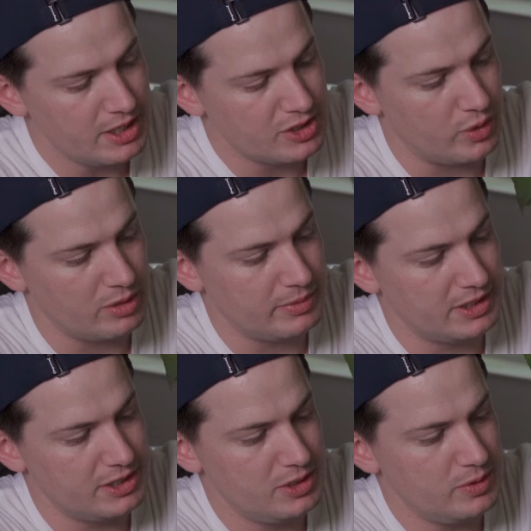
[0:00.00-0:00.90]
So what I'm
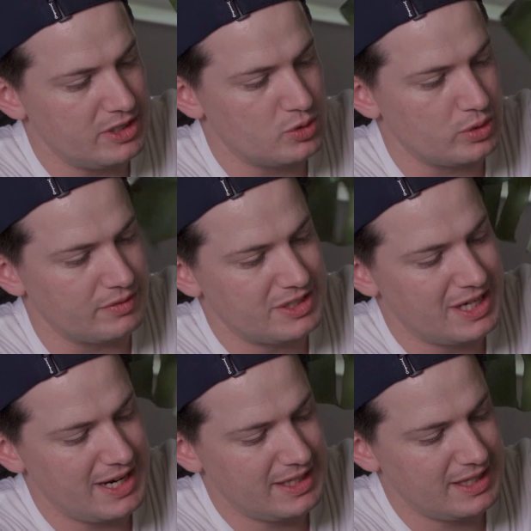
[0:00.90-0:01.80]
gonna do is sort of
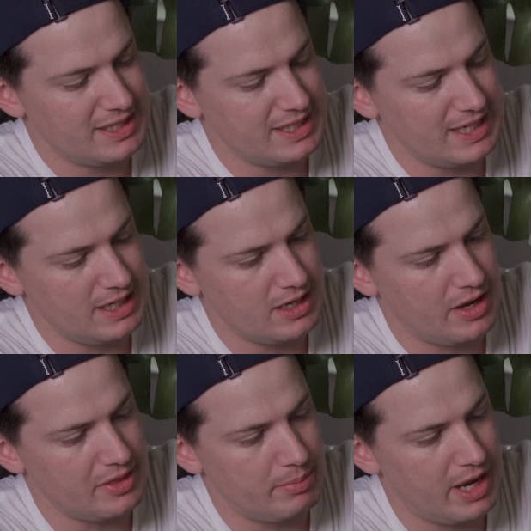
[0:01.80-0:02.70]
tuck this in
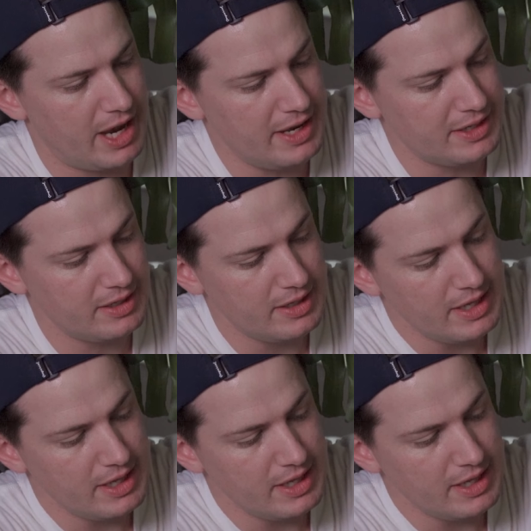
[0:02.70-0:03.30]
on the pot.